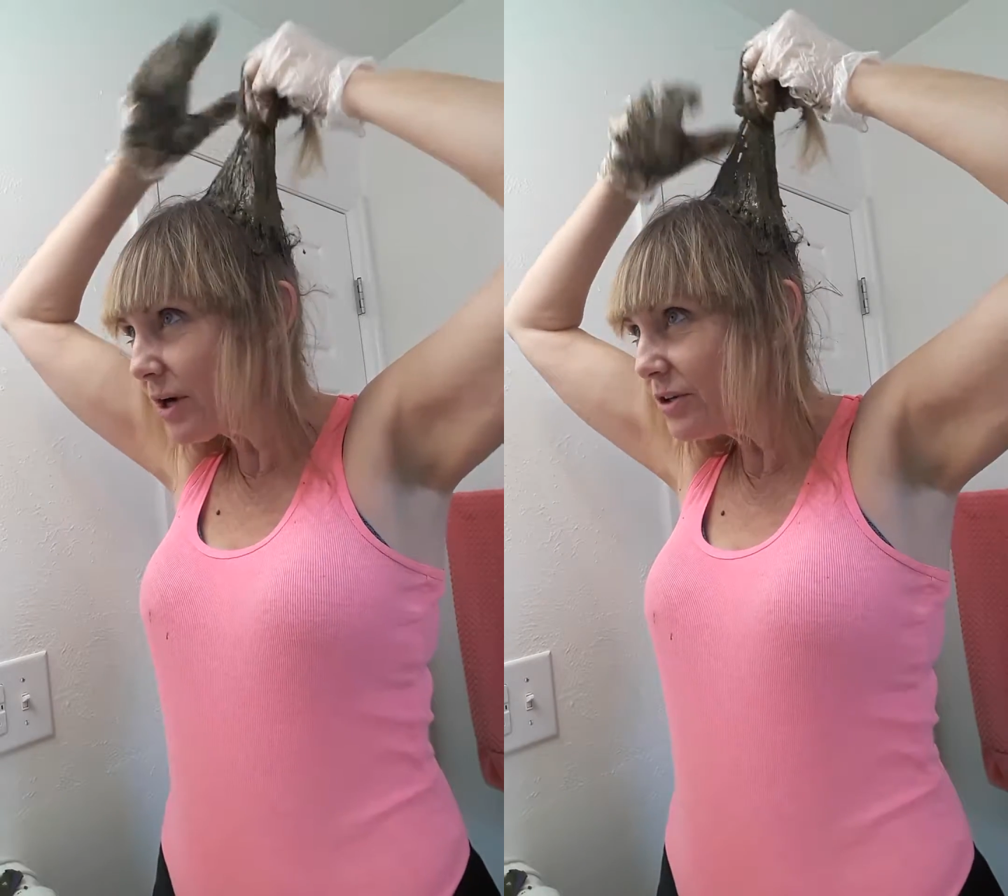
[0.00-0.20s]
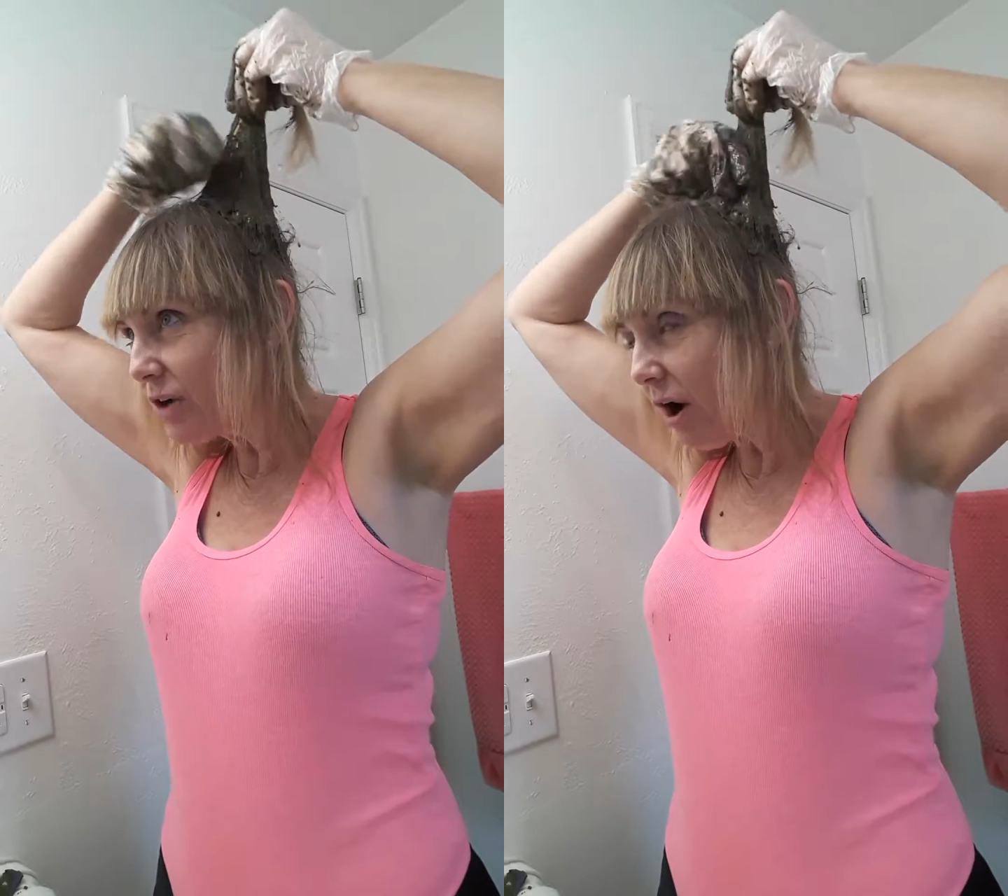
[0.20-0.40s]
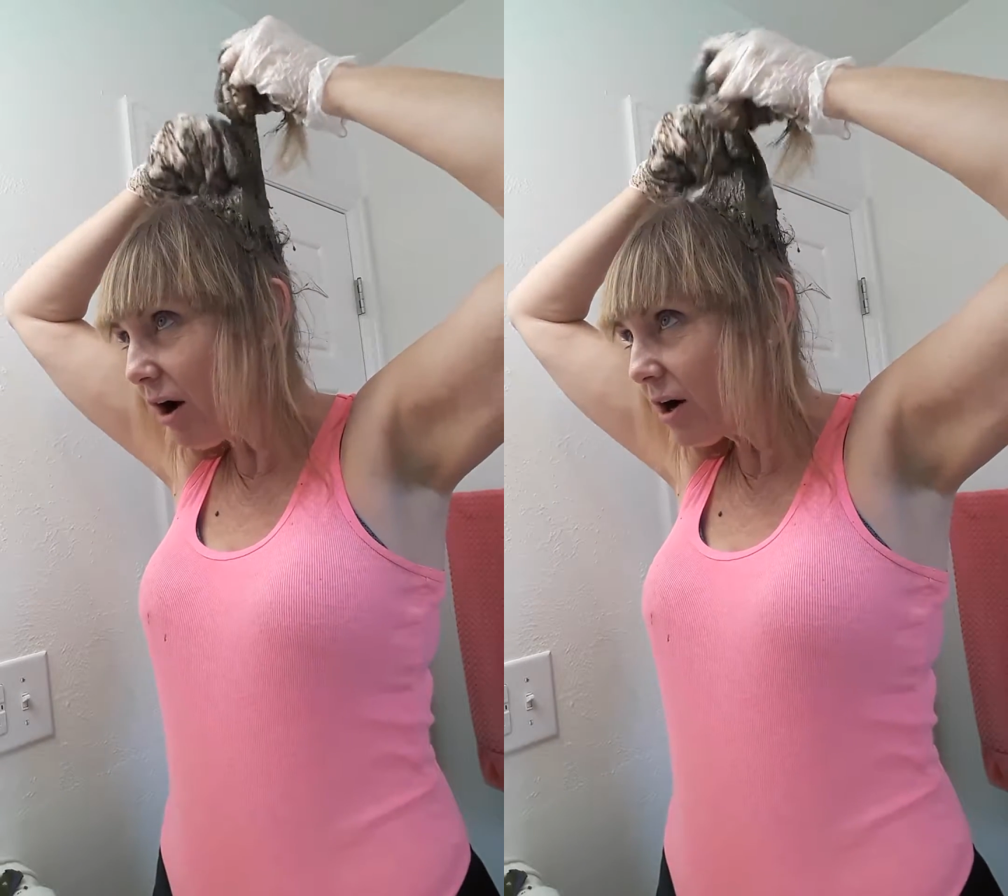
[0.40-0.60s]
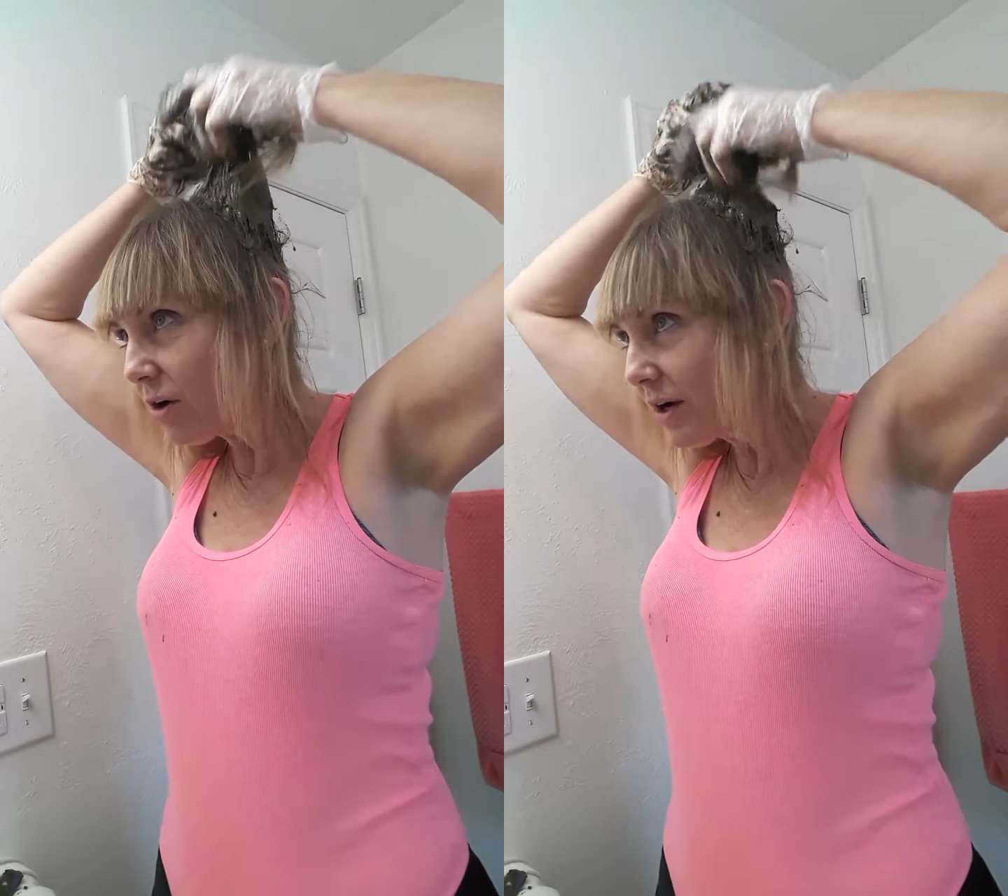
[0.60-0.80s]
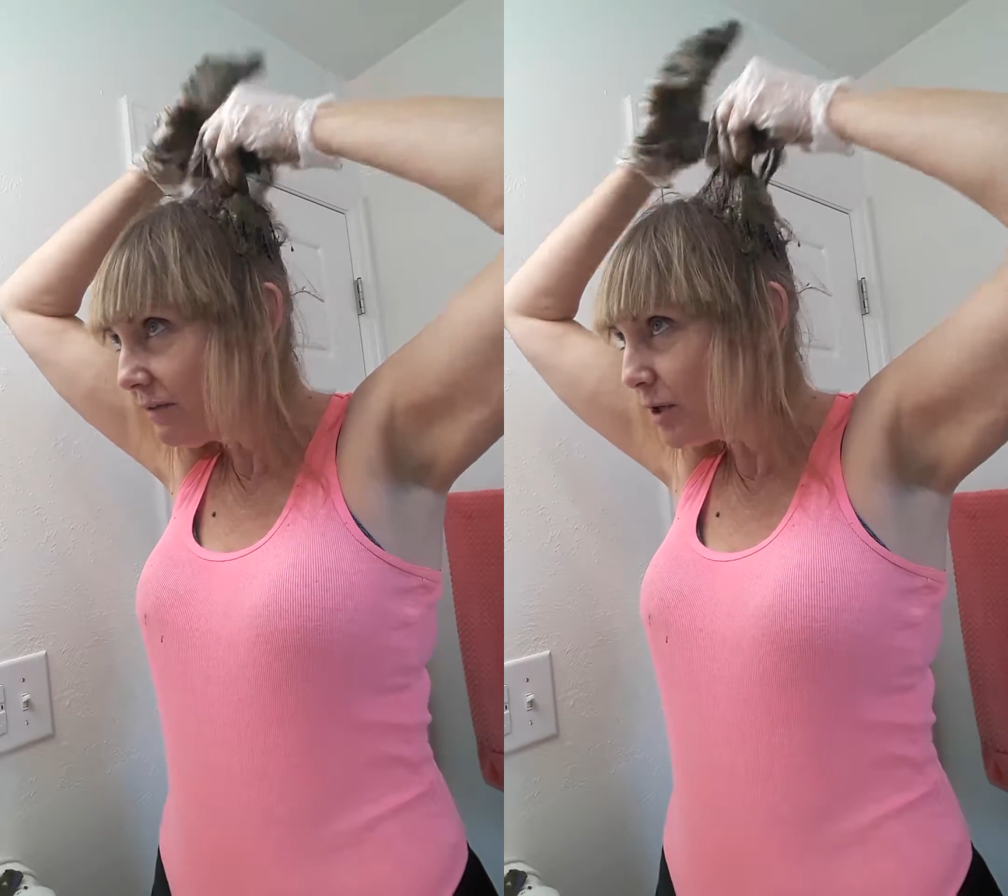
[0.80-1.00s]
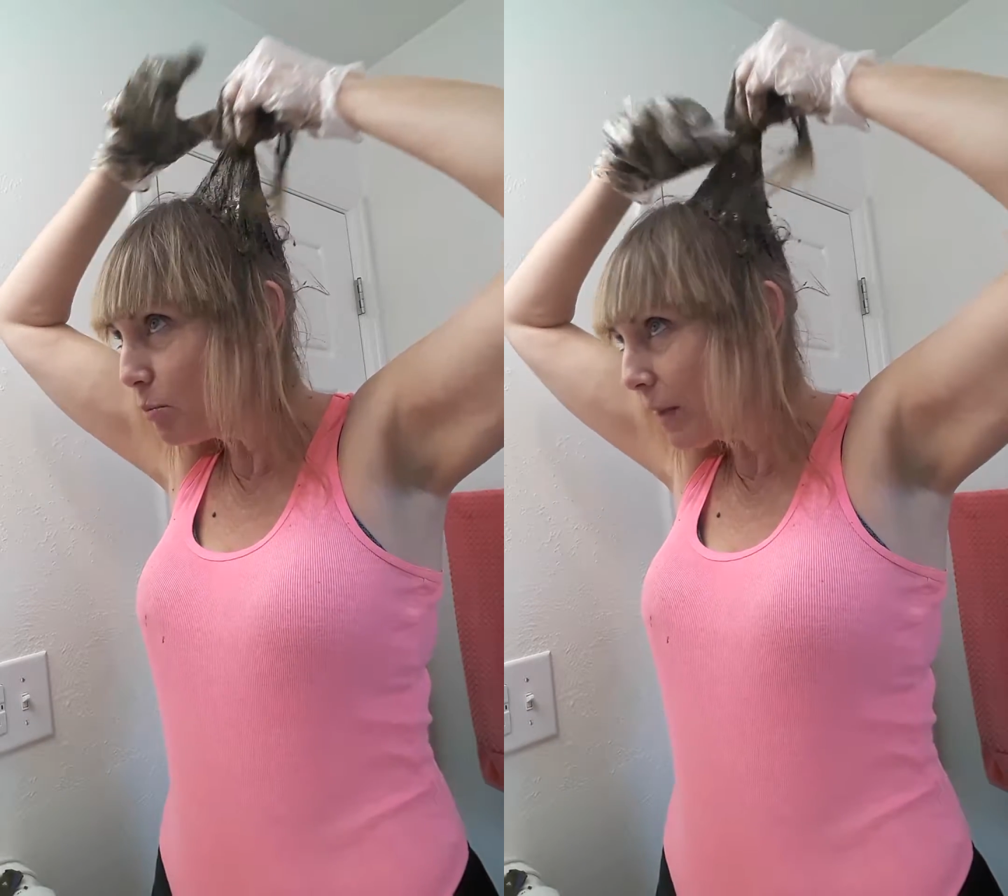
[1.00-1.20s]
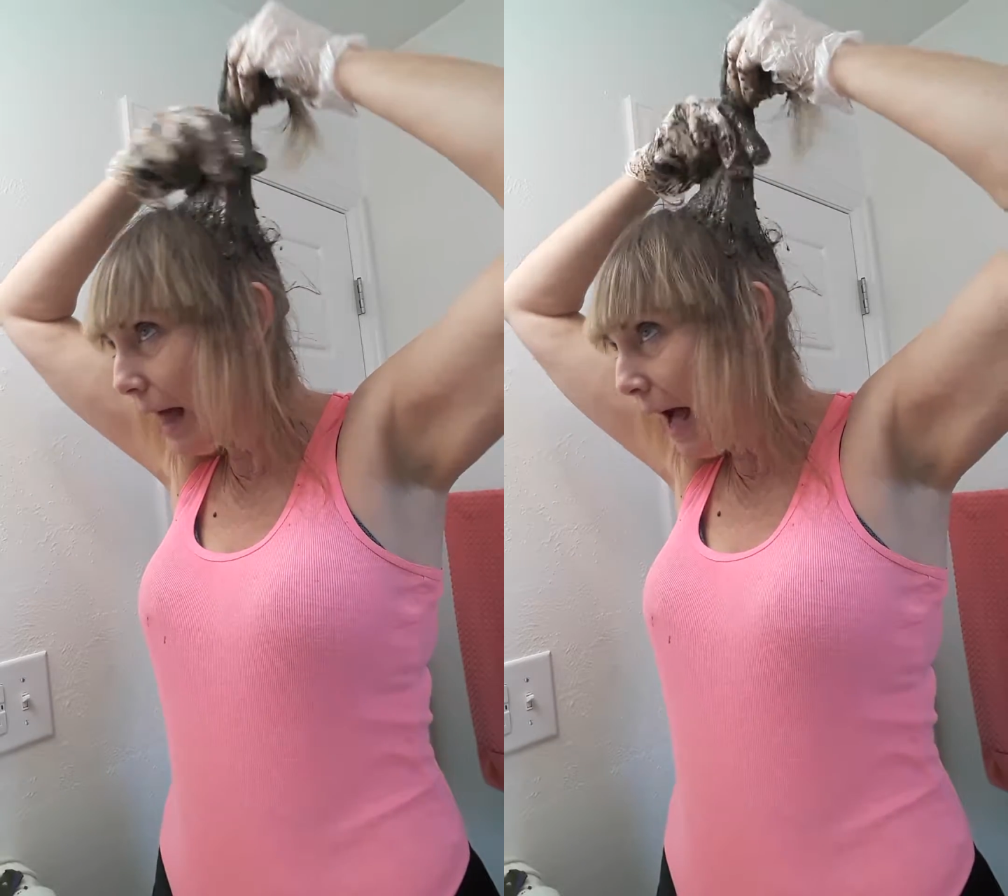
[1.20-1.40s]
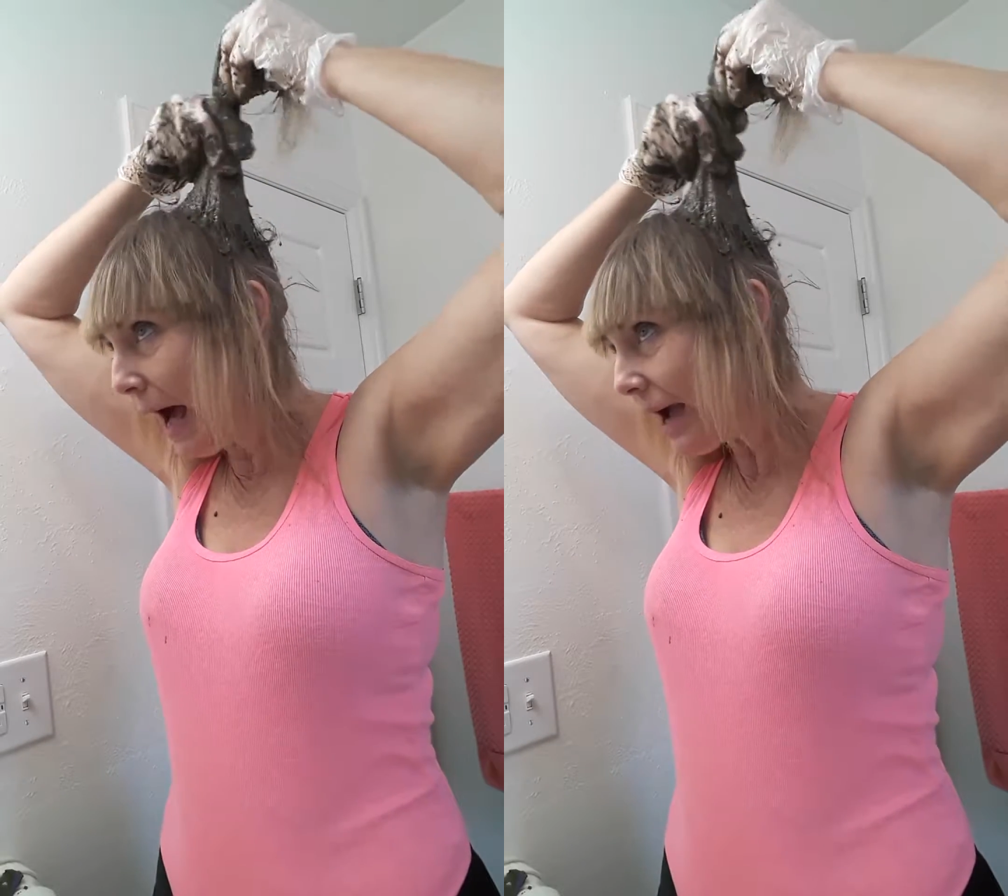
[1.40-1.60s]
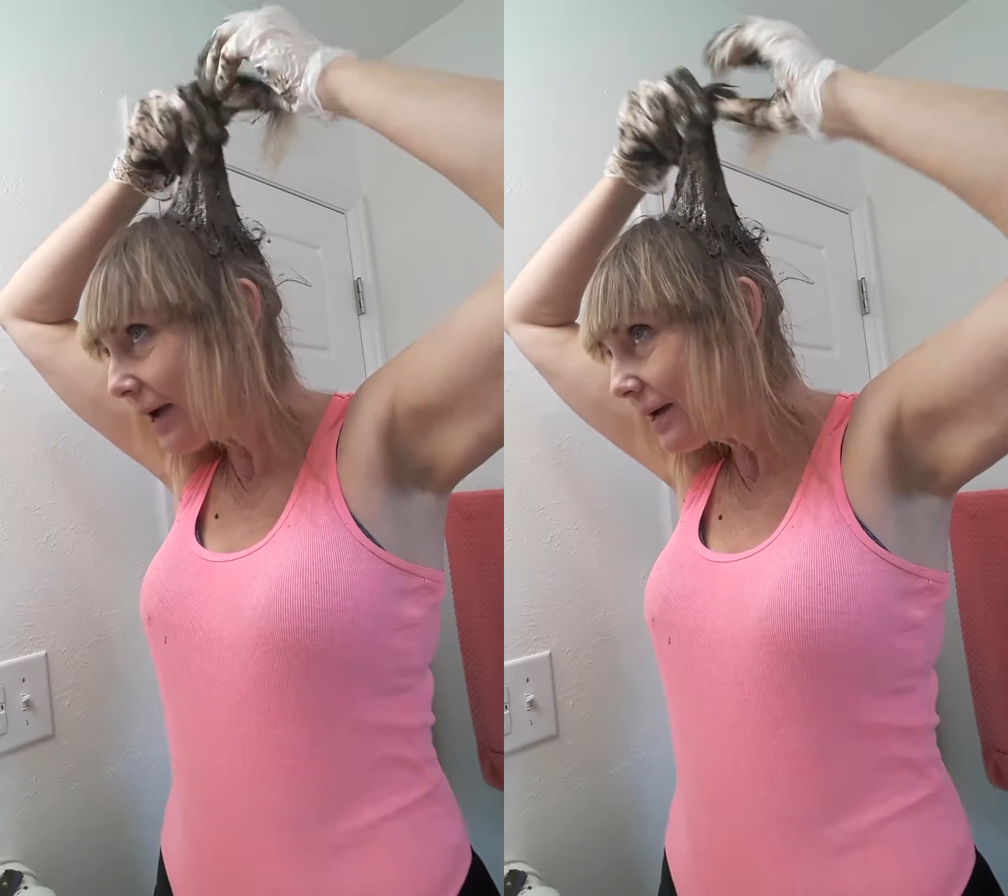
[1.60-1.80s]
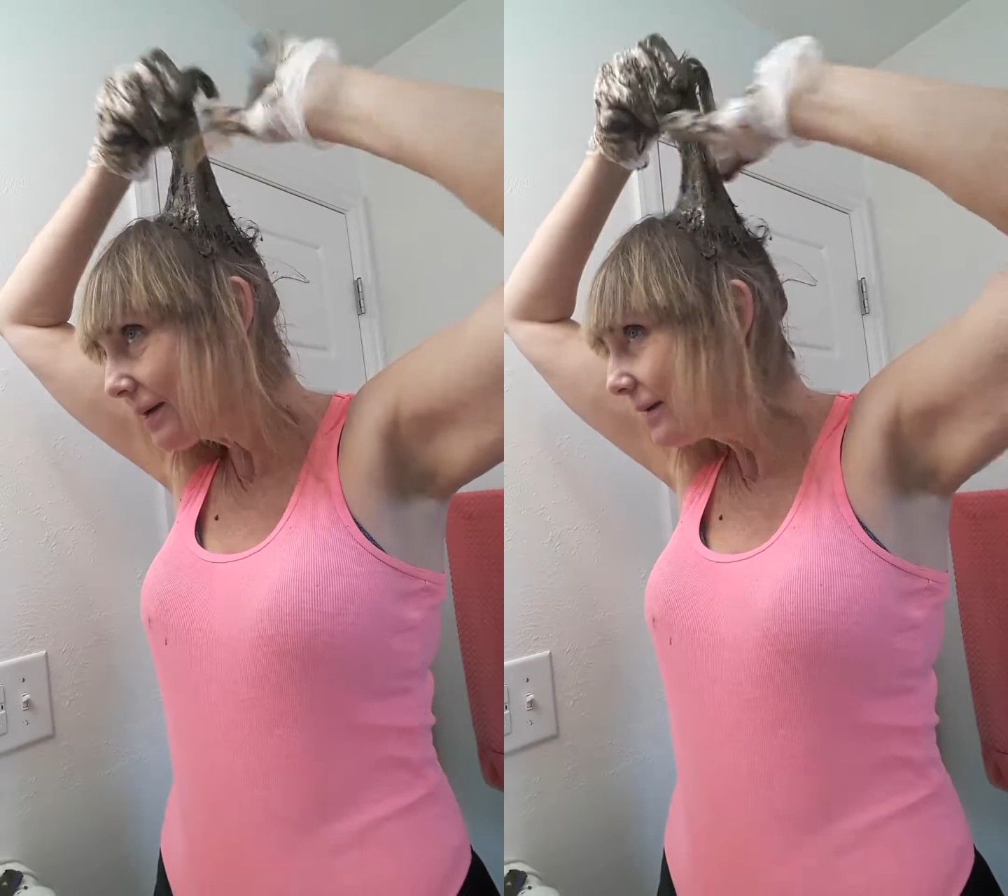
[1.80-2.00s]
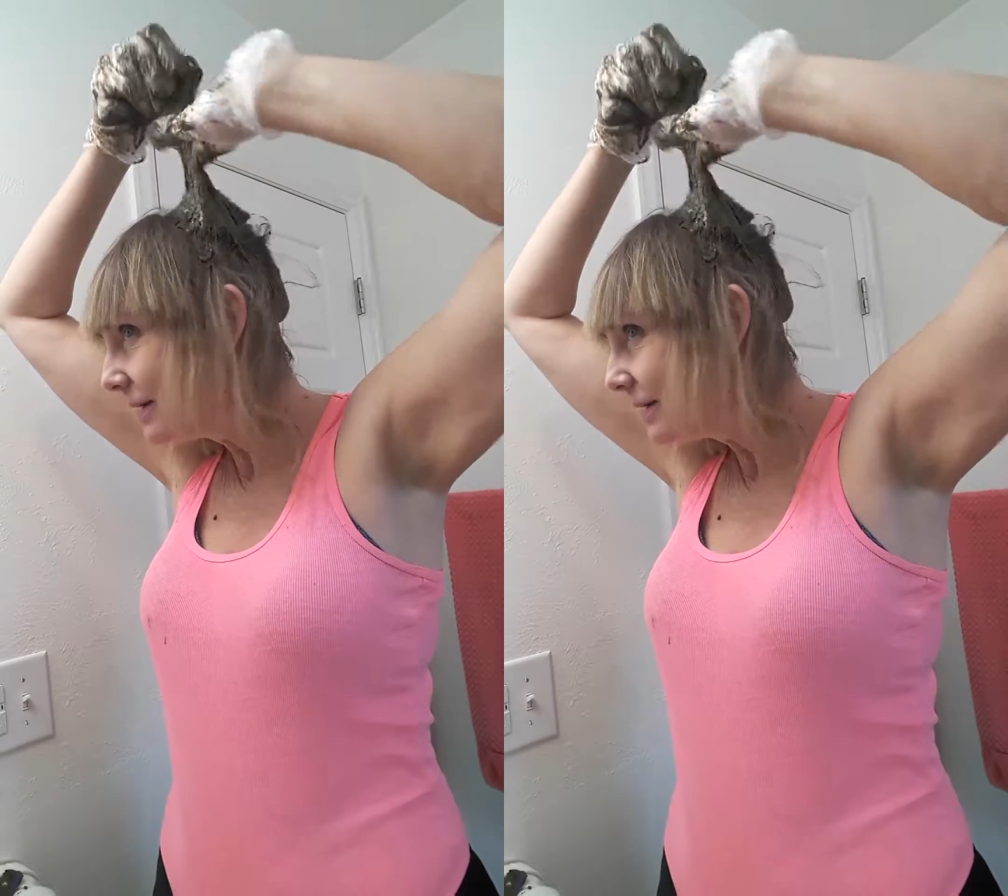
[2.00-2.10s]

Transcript: a dark or even a black,